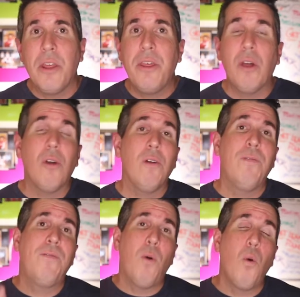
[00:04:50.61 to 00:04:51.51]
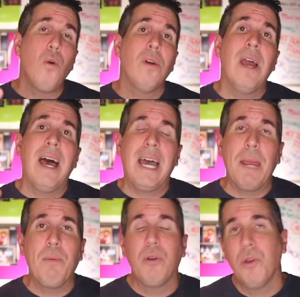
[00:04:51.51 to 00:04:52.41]
there are 4
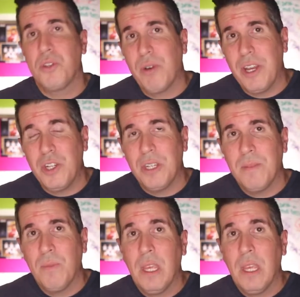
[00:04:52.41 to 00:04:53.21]
hypergrowth strategies.